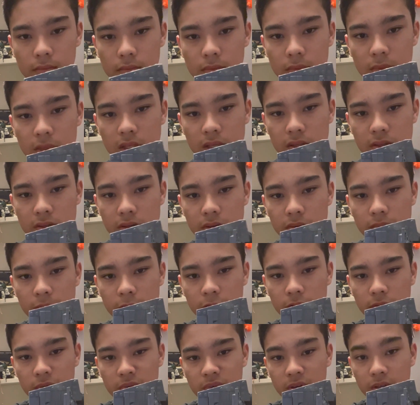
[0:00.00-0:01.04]
These do
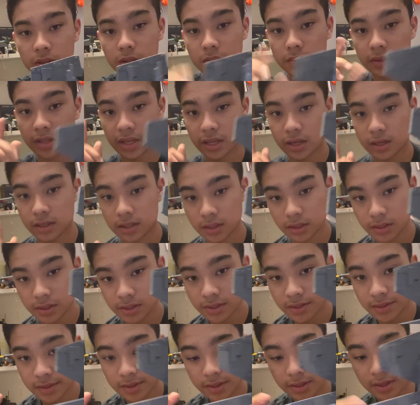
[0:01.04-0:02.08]
move, although they're on
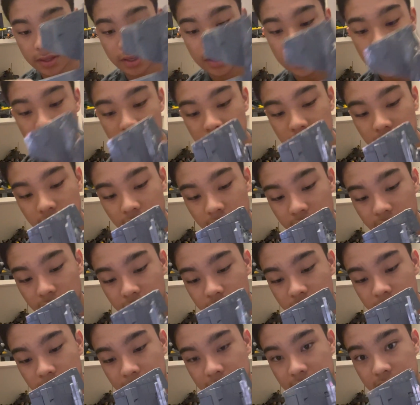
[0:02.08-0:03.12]

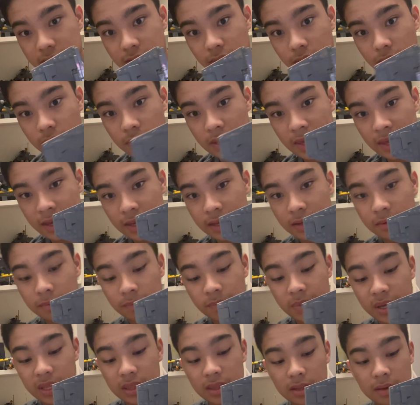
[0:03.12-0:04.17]
hinge piece, so you can
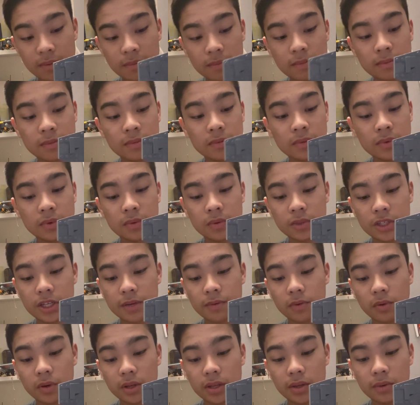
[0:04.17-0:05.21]
bend them
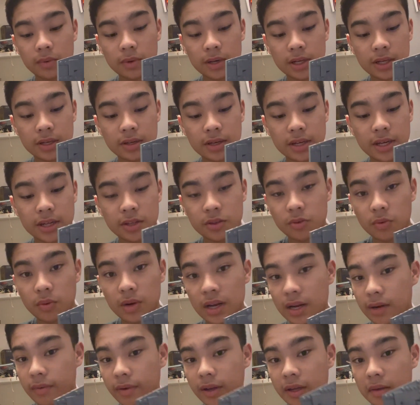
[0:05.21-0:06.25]
whichever way you want. I do
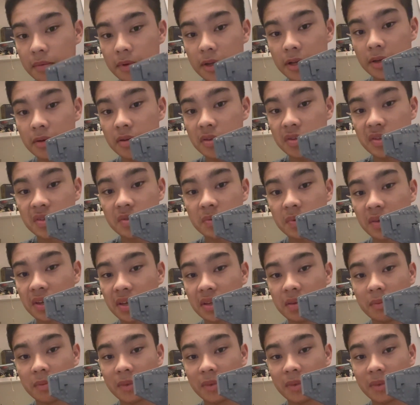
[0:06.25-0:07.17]
not recommend displaying them